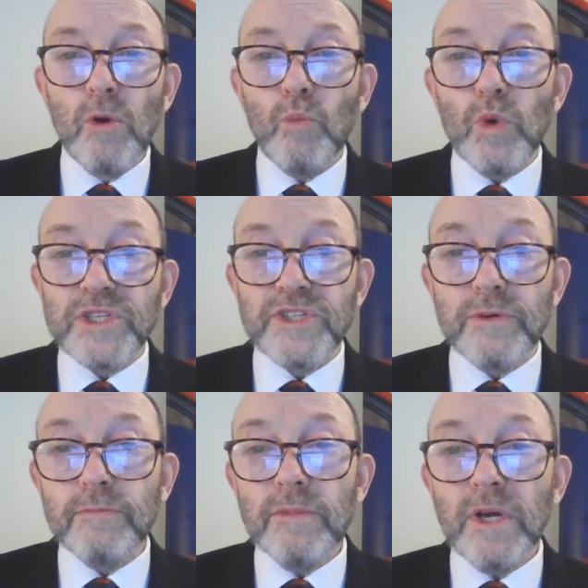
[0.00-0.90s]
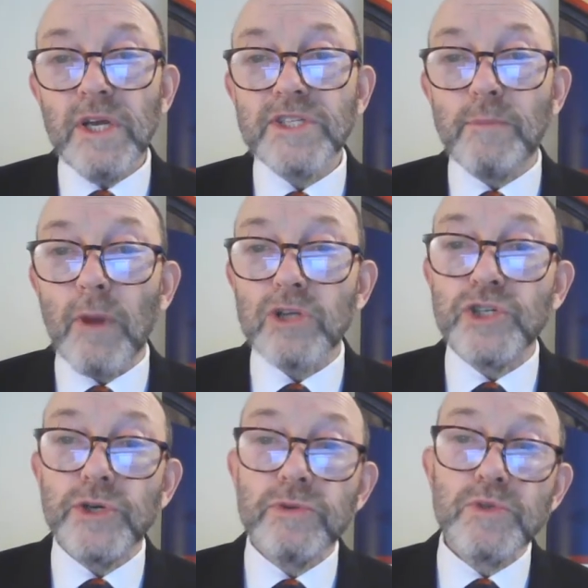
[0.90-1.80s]
Wisdom is a
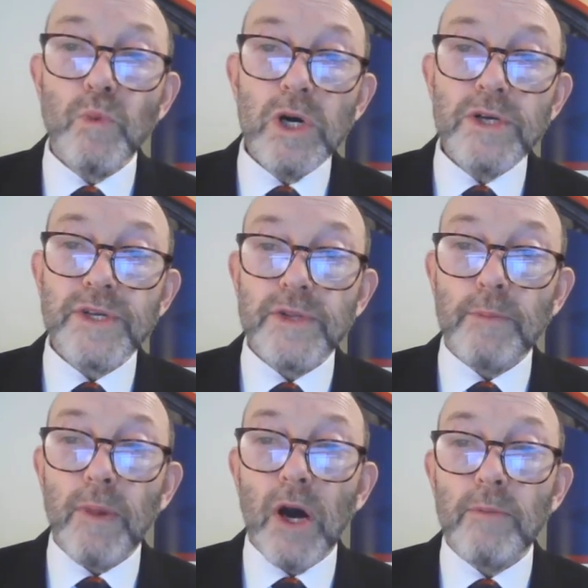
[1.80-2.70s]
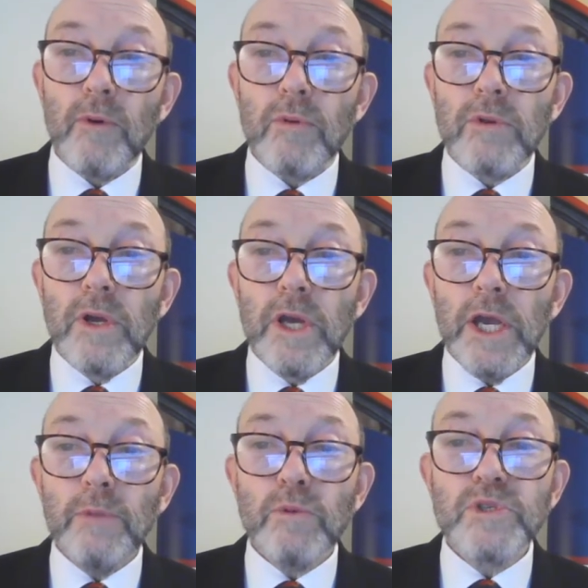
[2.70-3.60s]
much used word in the Bible.
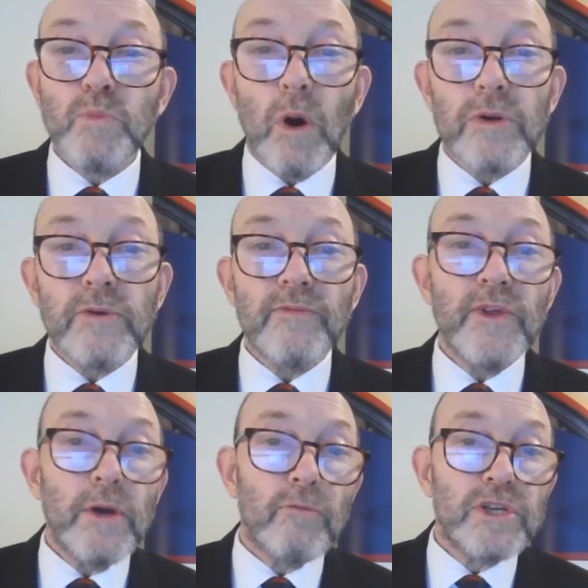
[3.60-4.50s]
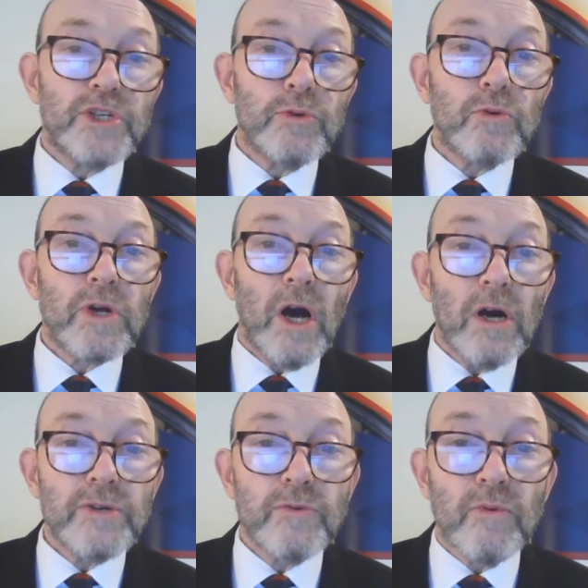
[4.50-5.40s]
It was one of the original
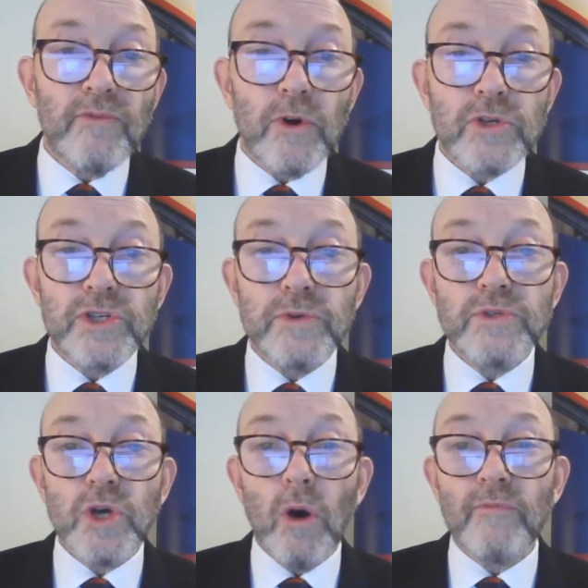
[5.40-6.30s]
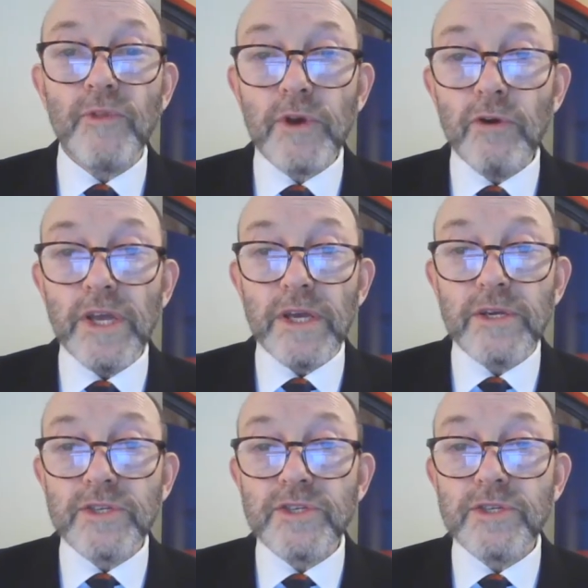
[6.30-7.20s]
cardinal virtues of the
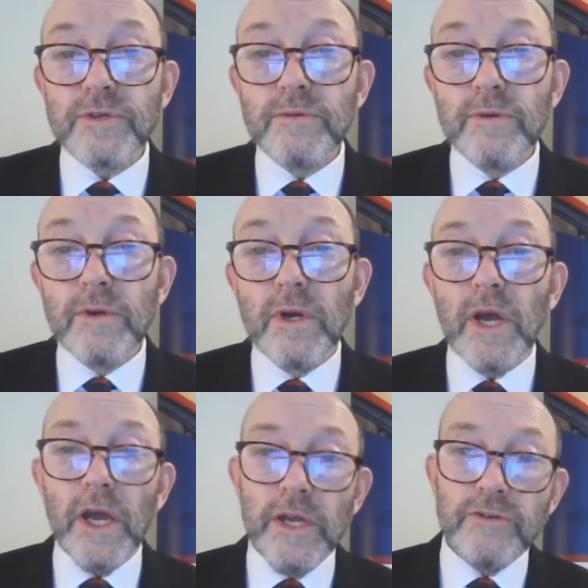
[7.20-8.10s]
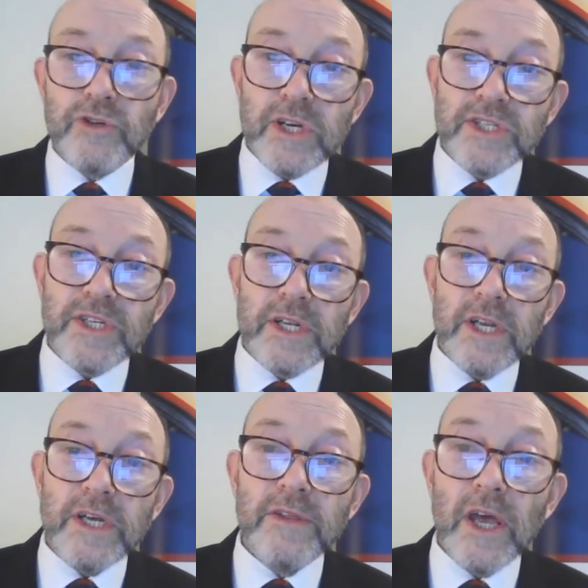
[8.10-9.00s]
Greeks.
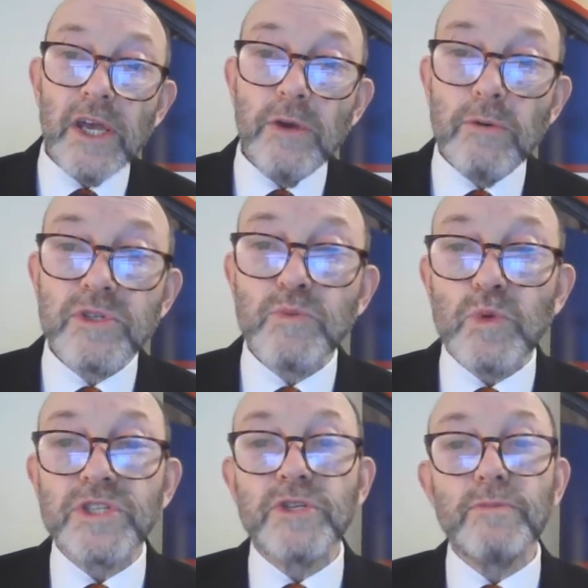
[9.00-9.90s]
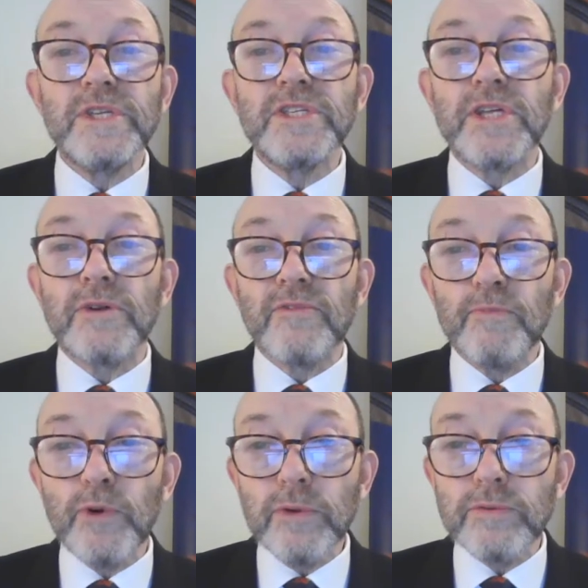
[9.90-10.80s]
Interestingly, they used wisdom instead
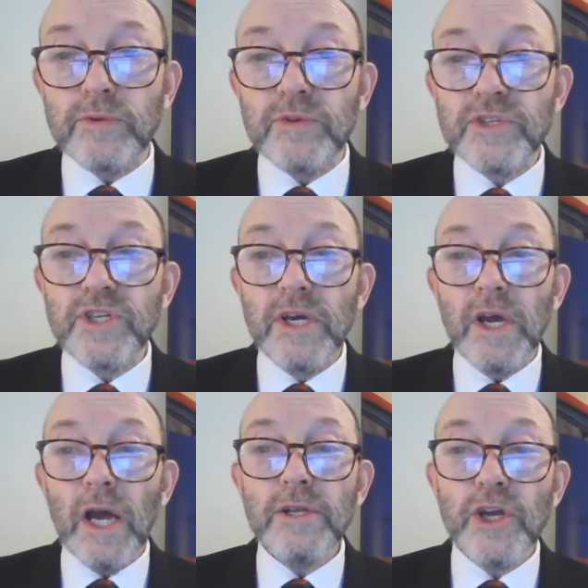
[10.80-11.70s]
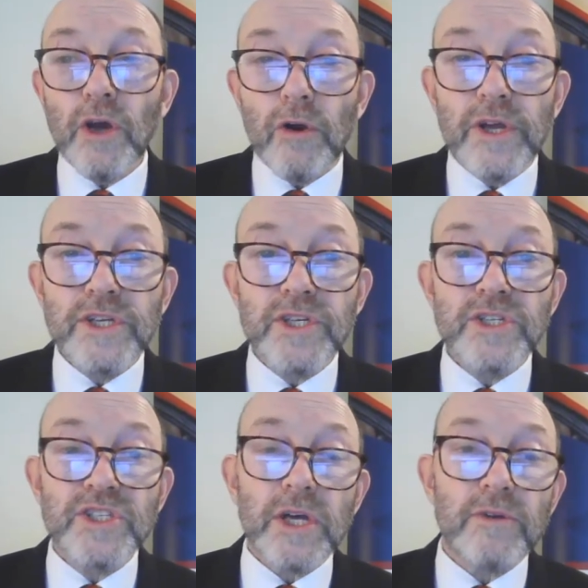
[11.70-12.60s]
of prudence, and courage
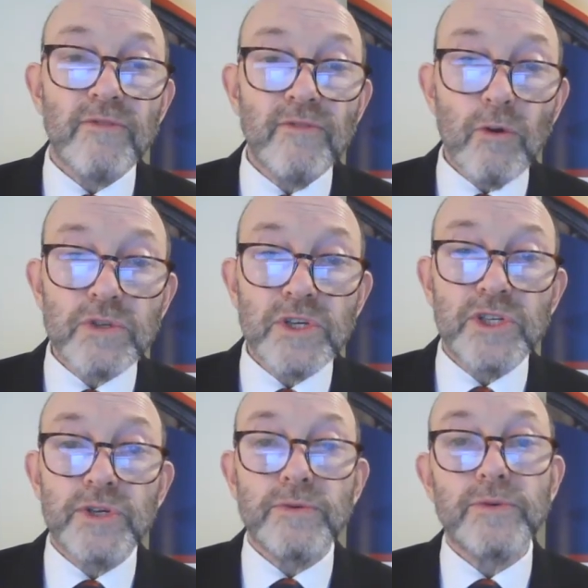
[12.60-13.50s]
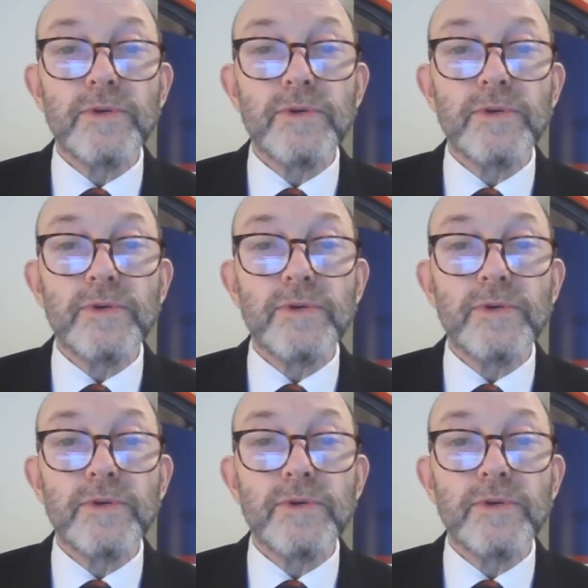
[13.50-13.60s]
instead of fortitude.